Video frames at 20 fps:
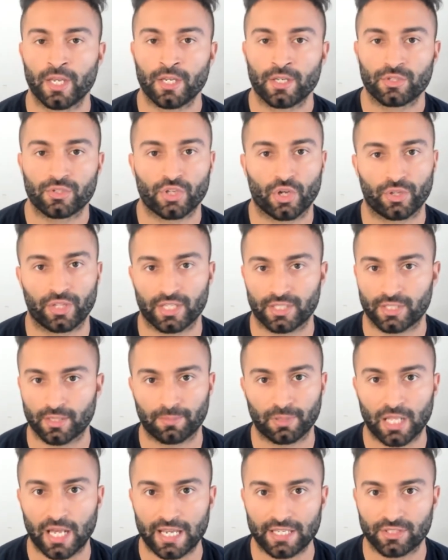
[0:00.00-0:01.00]
So this
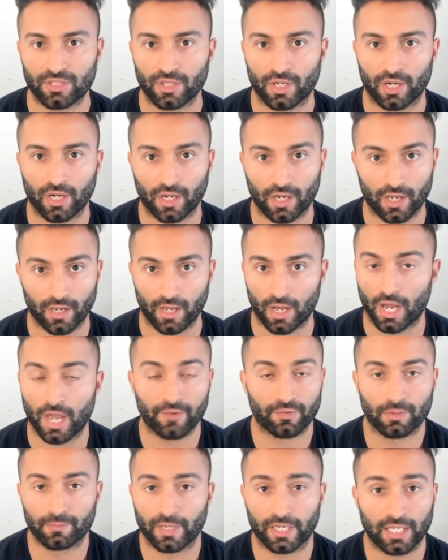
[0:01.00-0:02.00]
applies to
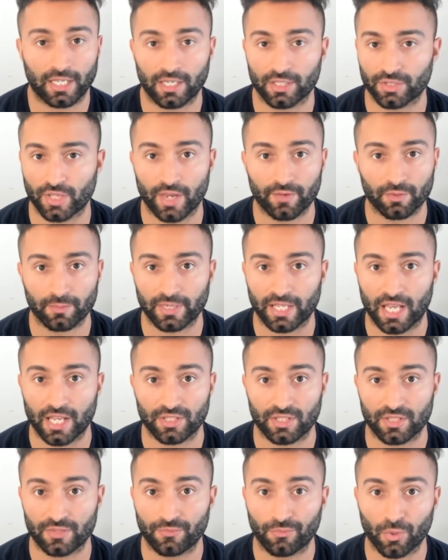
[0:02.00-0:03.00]
everybody, because everybody has
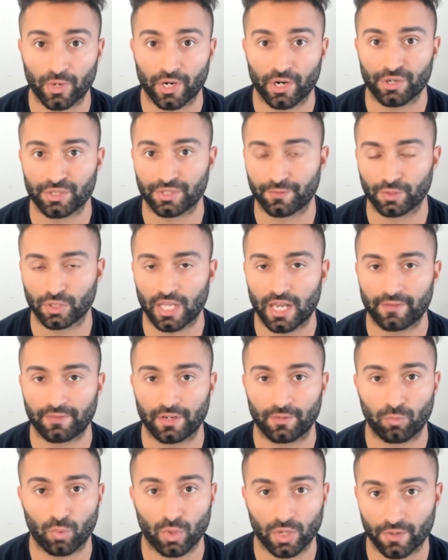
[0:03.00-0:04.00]
these 4 areas of your life.
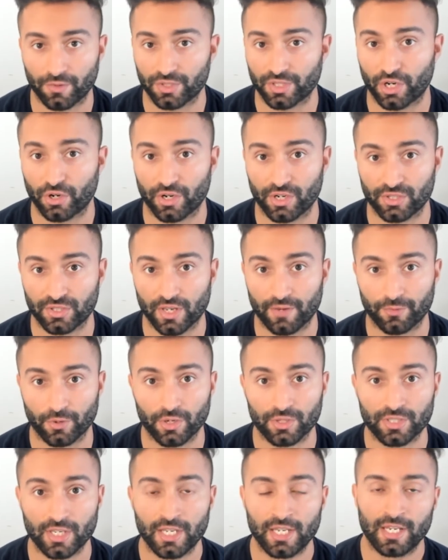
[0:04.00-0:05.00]
And if one of those areas
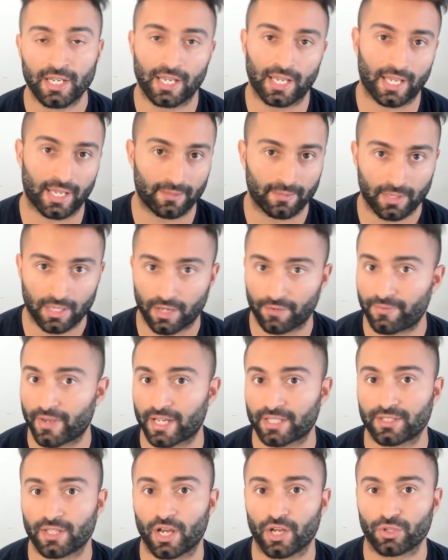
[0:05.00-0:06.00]
suffers, it
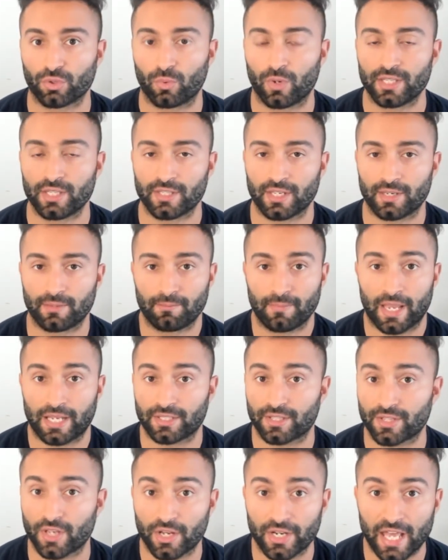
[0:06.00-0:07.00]
affects the other ones and makes
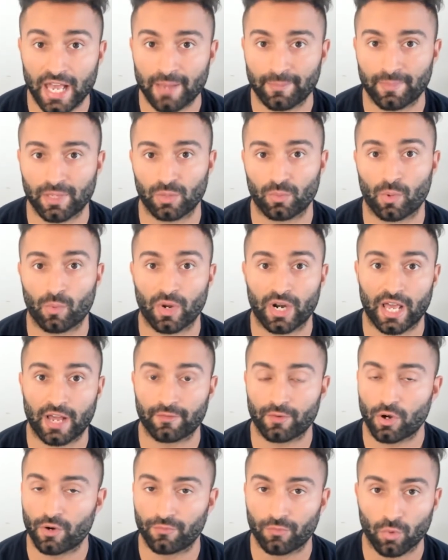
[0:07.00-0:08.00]
us unhappy. We want to have
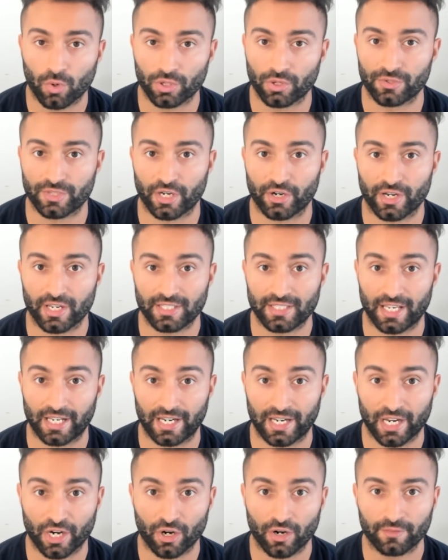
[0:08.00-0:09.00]
all 4 of those areas taken
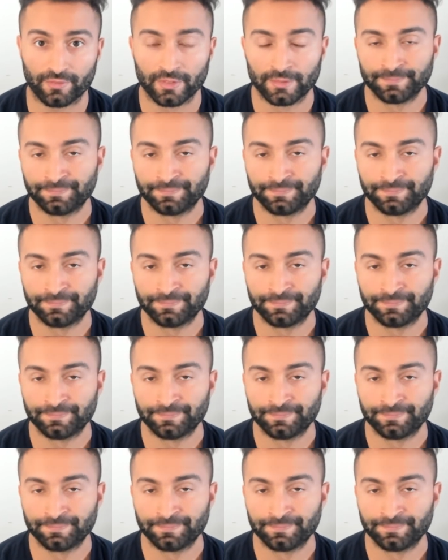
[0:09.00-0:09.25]
care of.